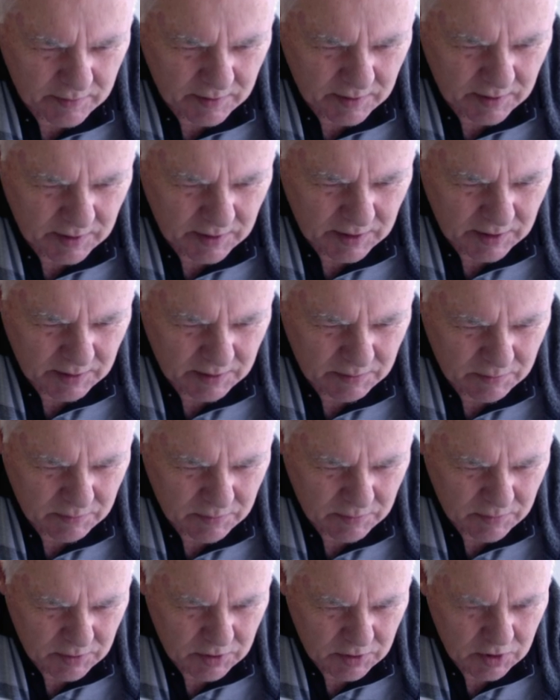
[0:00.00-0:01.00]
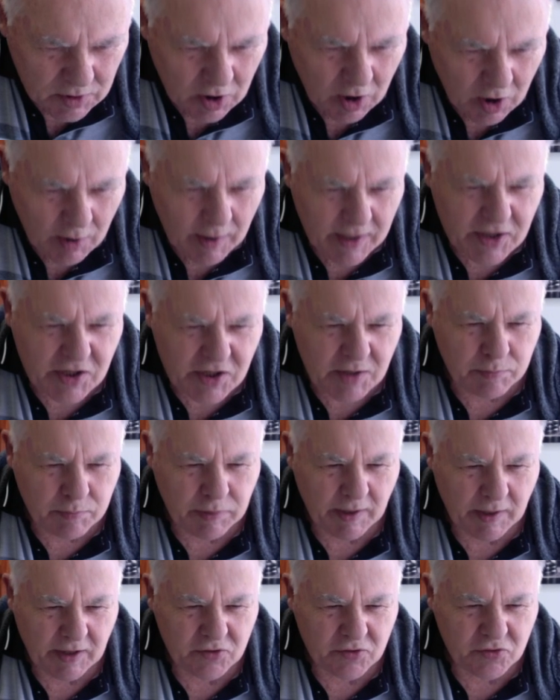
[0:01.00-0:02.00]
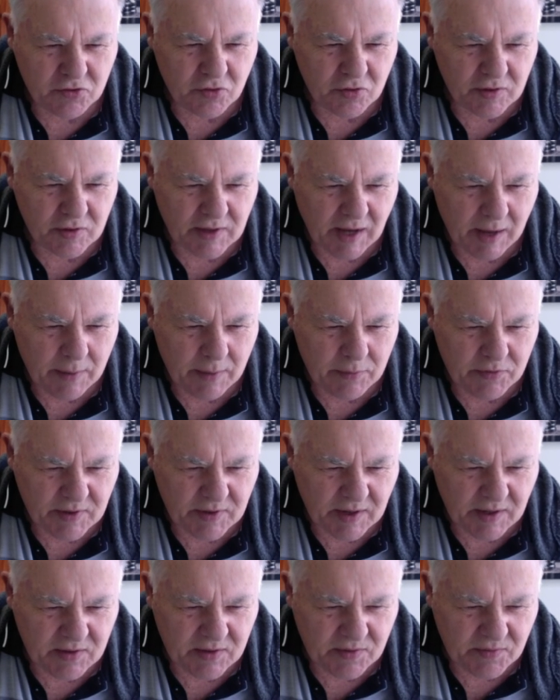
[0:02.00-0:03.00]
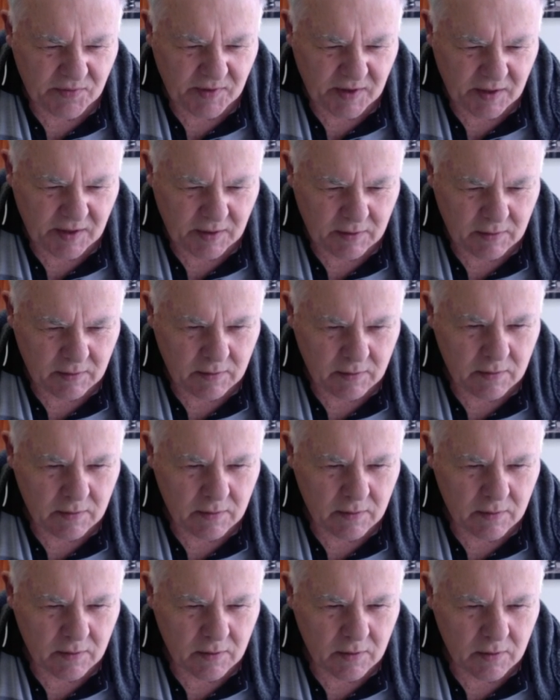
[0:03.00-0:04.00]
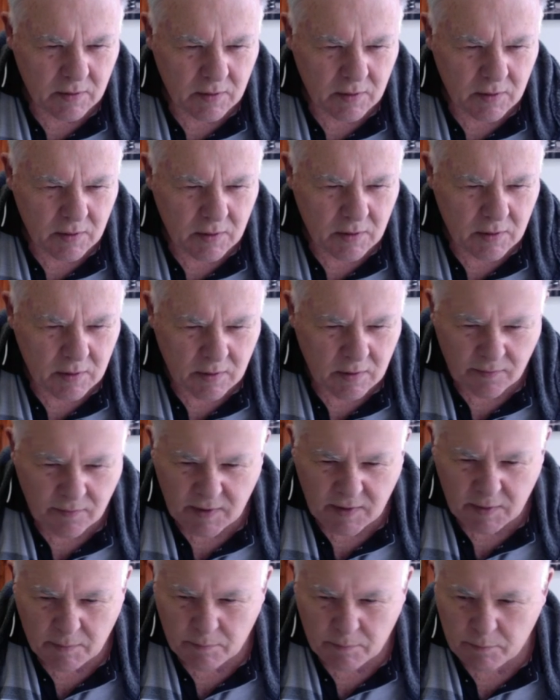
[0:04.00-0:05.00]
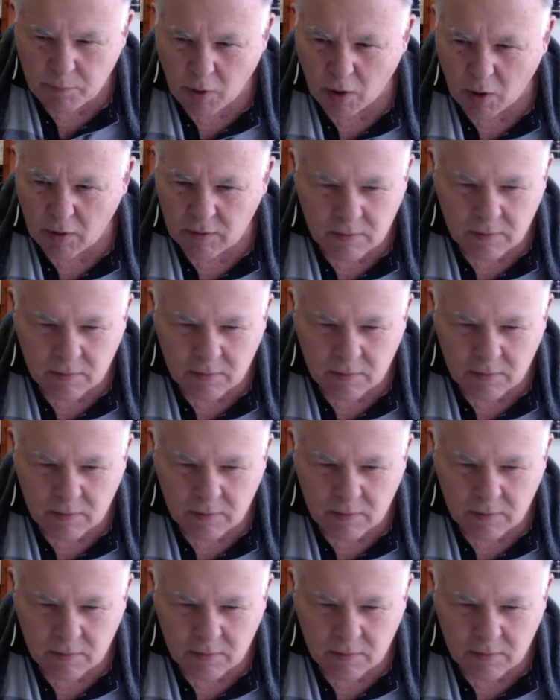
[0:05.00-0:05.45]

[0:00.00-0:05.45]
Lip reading: I actually played 2 games against Vidit. Vidit A.I.Bot.